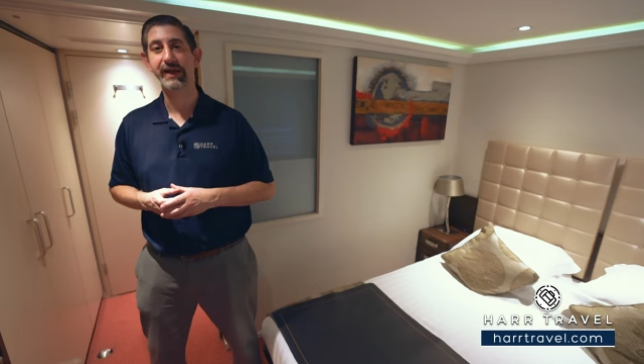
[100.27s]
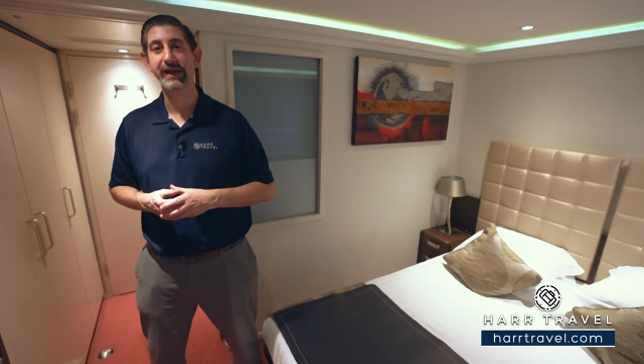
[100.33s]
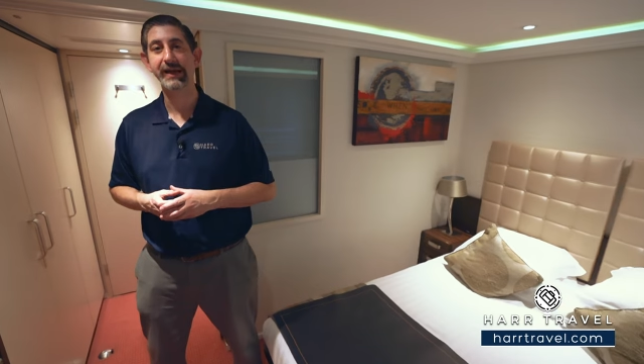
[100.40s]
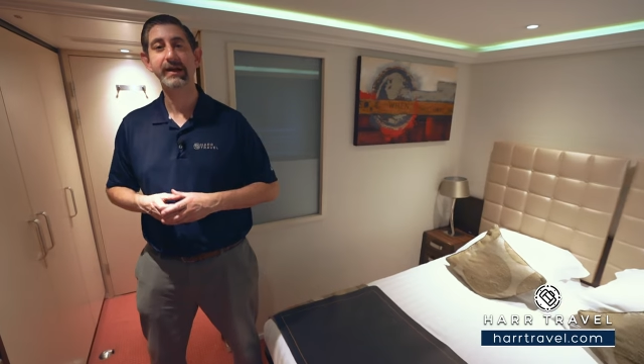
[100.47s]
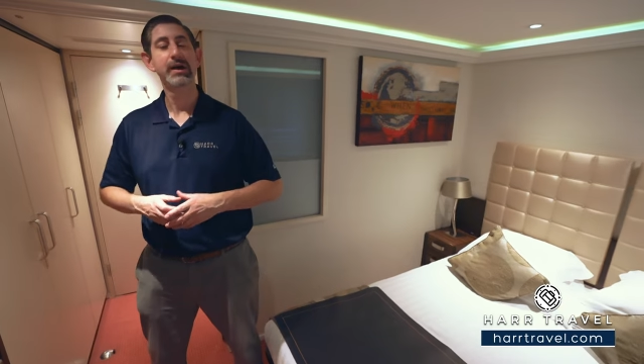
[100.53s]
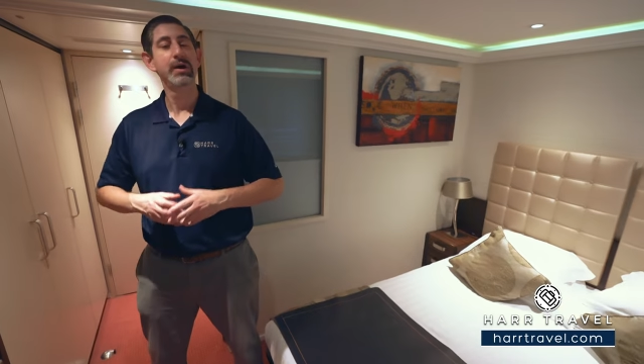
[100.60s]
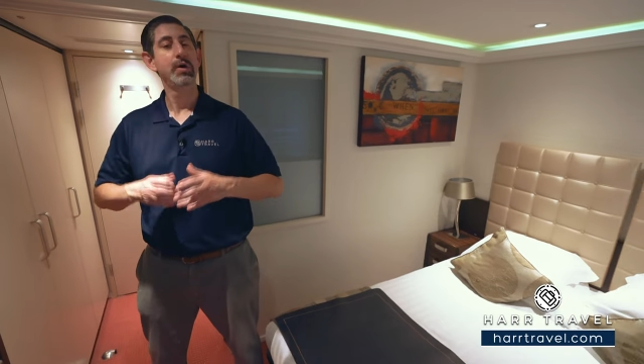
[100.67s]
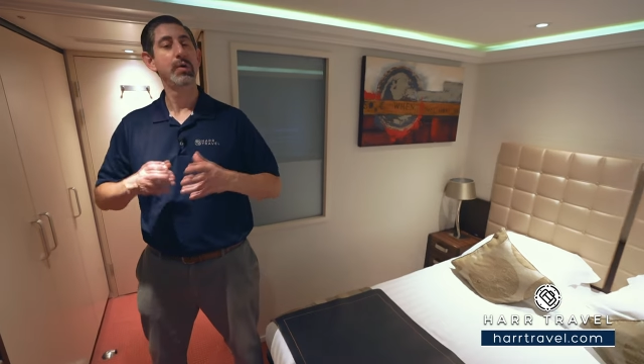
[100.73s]

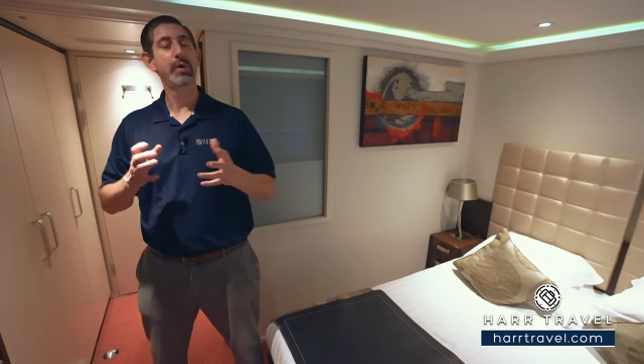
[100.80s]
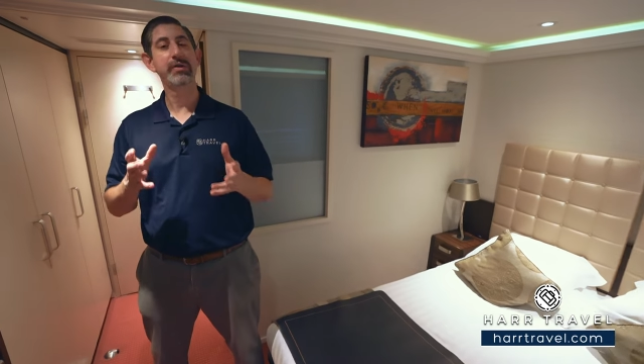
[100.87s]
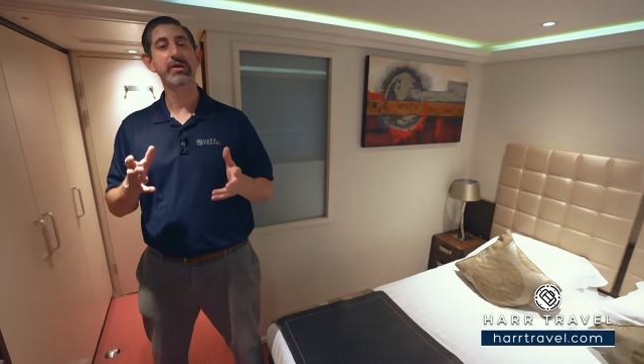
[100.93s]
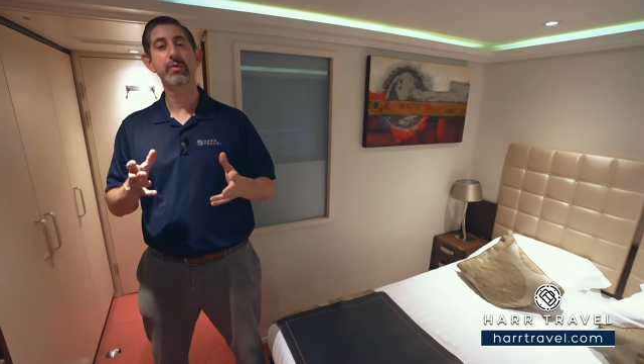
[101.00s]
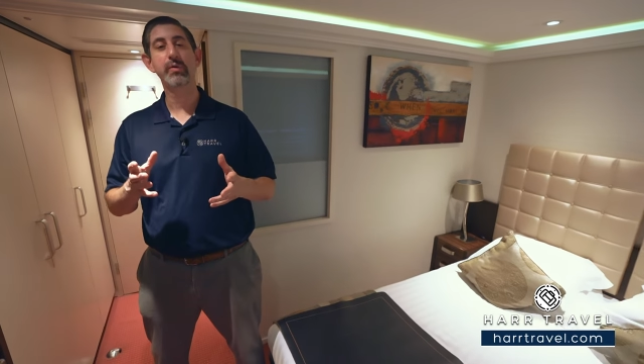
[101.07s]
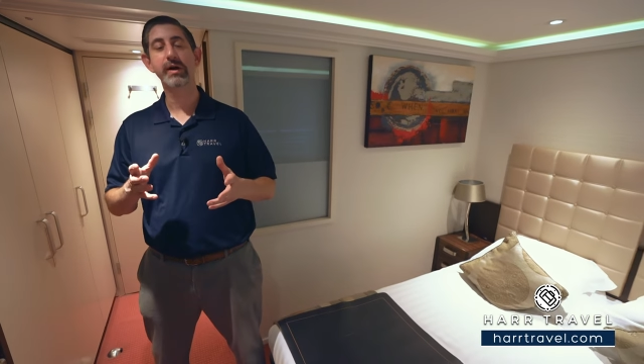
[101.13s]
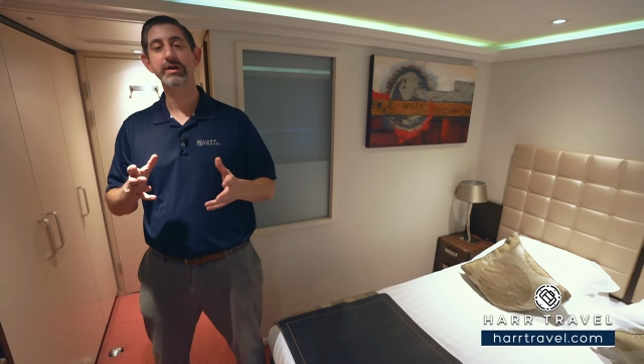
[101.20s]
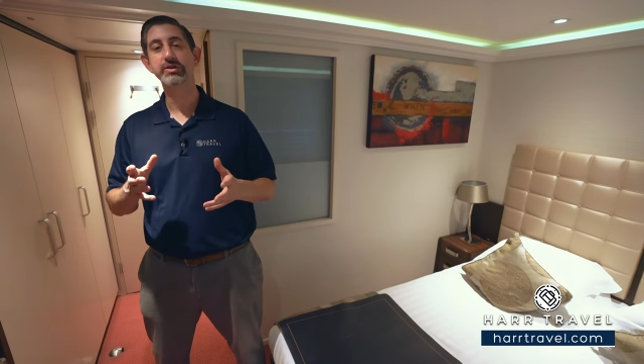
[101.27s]
day, whether
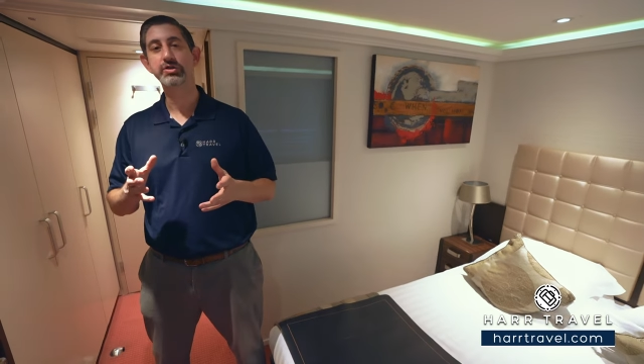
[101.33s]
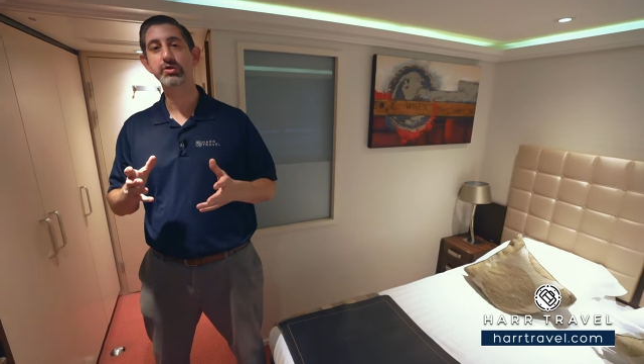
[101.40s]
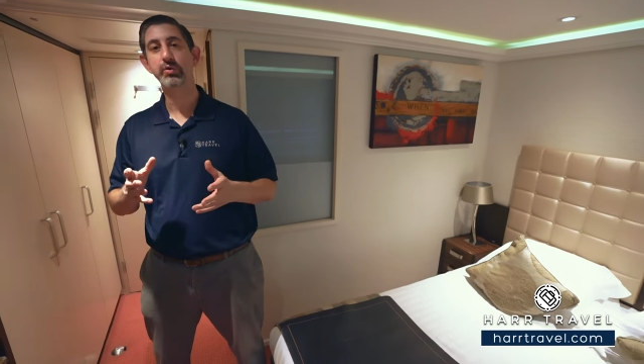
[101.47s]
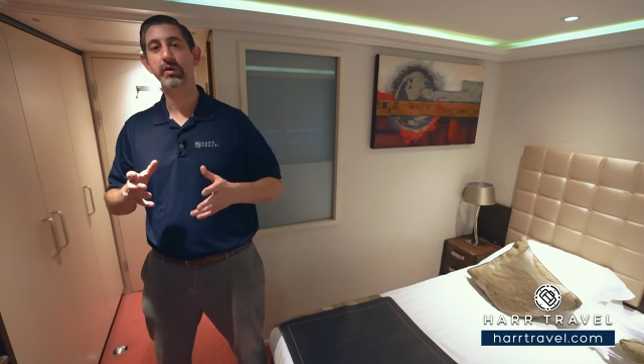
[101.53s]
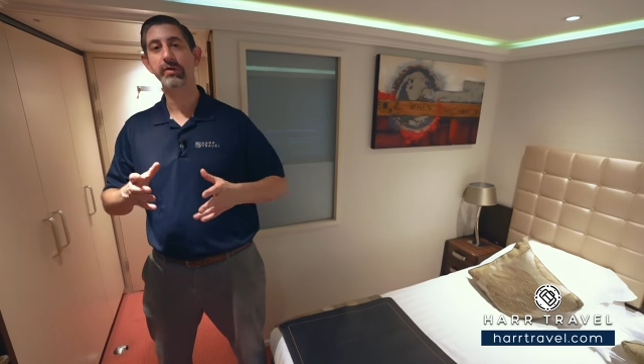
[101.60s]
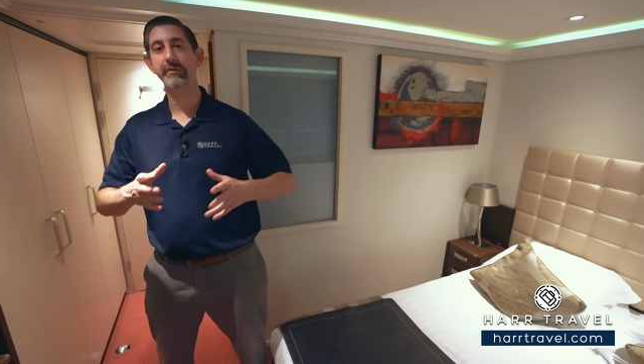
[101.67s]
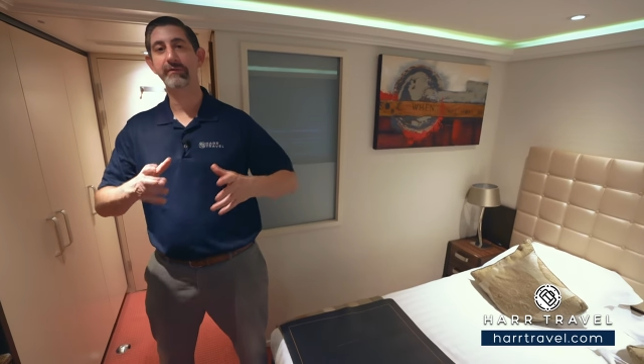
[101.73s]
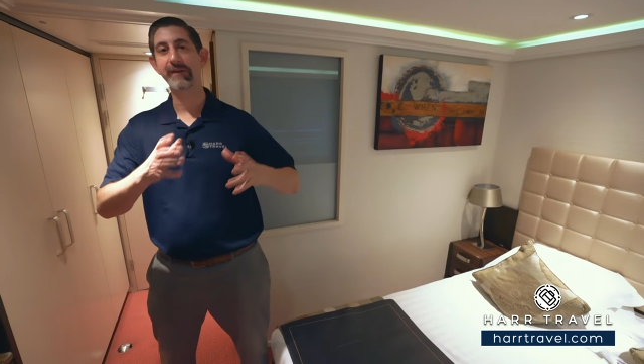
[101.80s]
you wanna
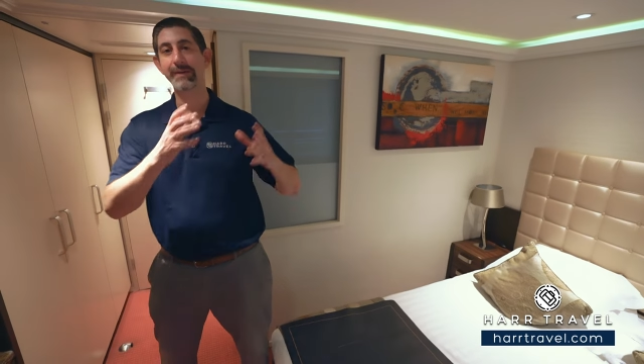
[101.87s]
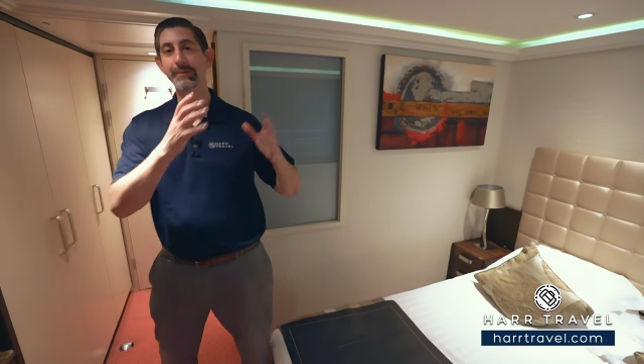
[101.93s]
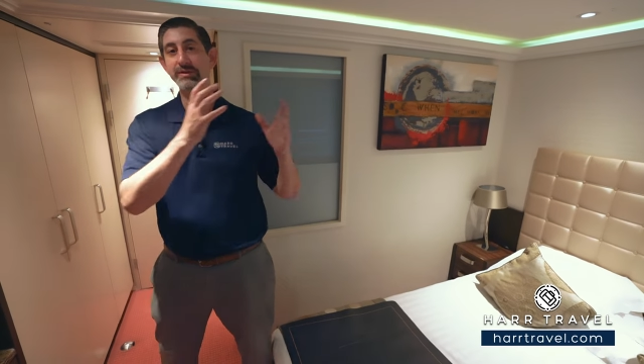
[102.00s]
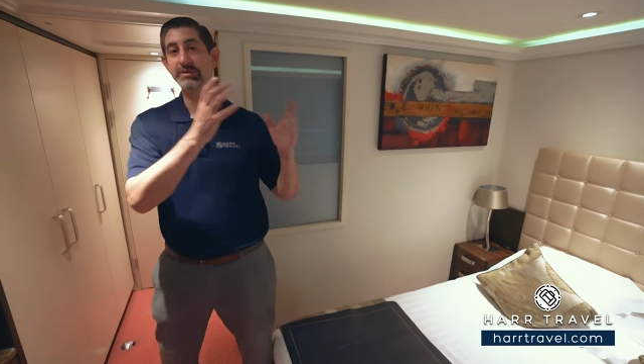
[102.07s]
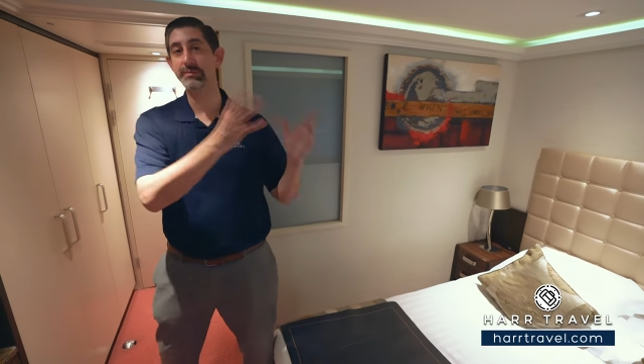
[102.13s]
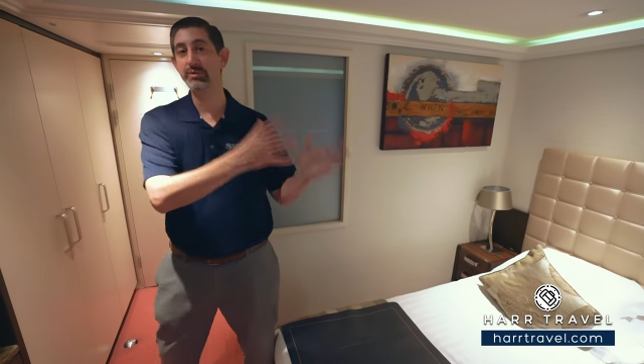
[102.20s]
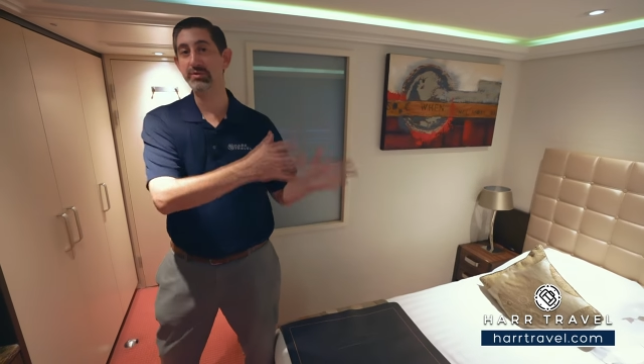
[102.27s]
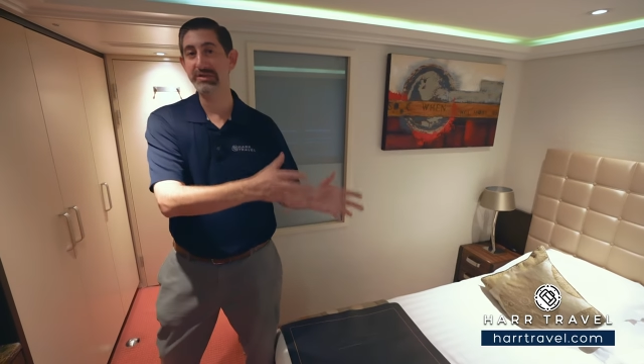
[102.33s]
tour the
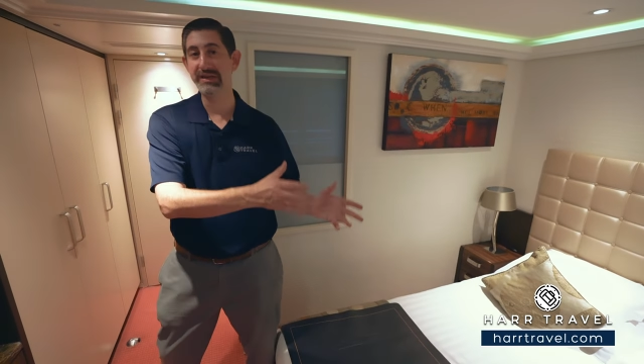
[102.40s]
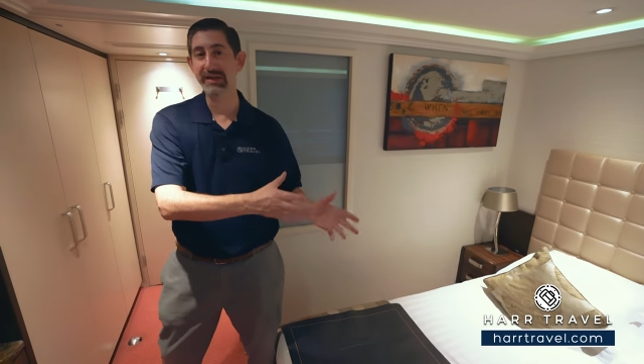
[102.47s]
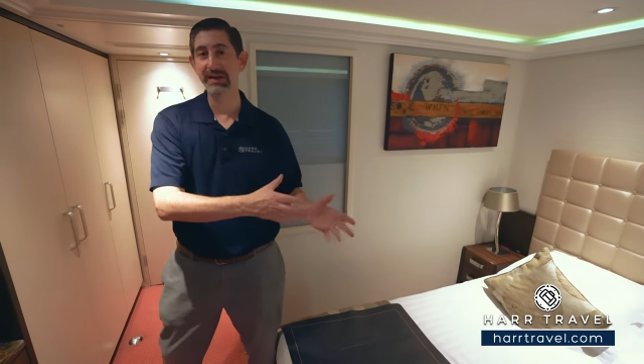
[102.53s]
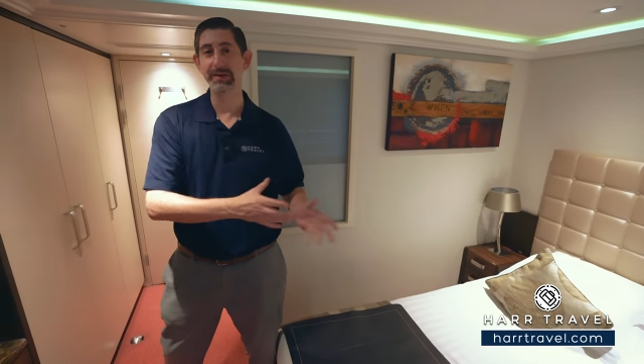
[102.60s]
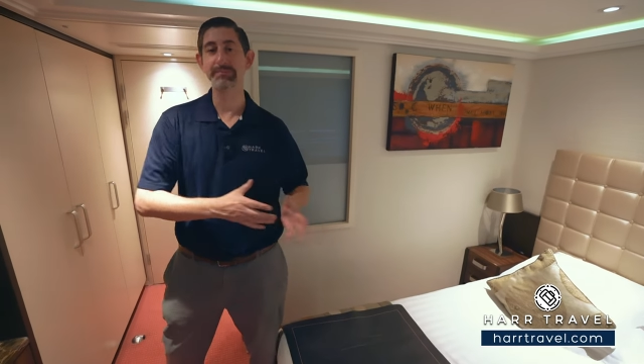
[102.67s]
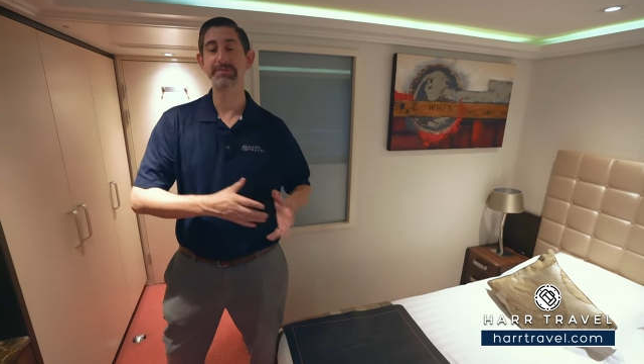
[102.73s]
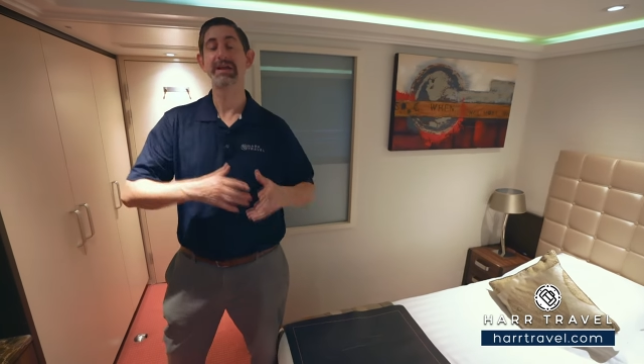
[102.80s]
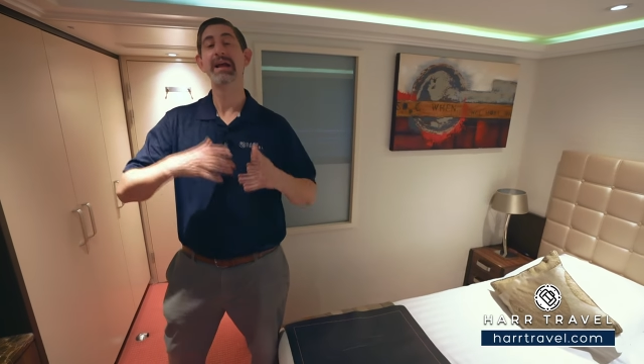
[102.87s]
famous
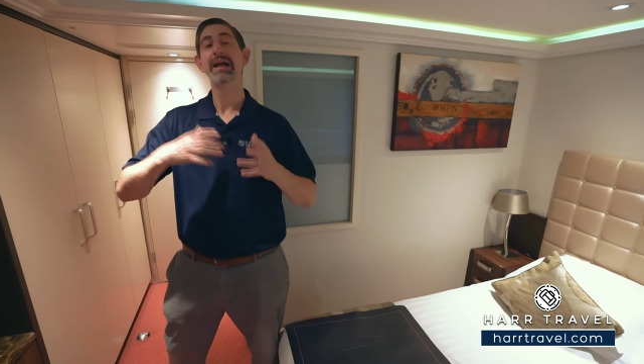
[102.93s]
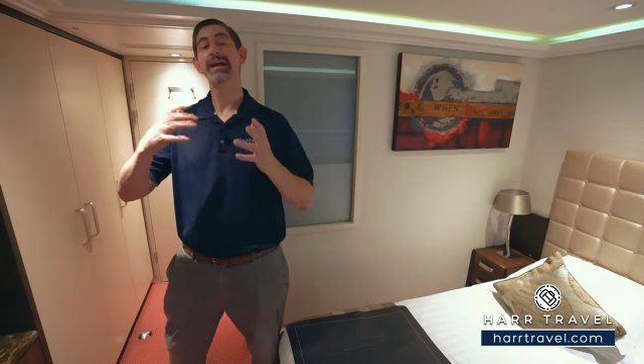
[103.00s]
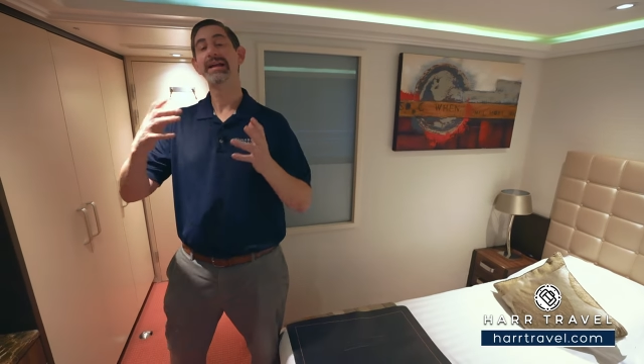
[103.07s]
museums,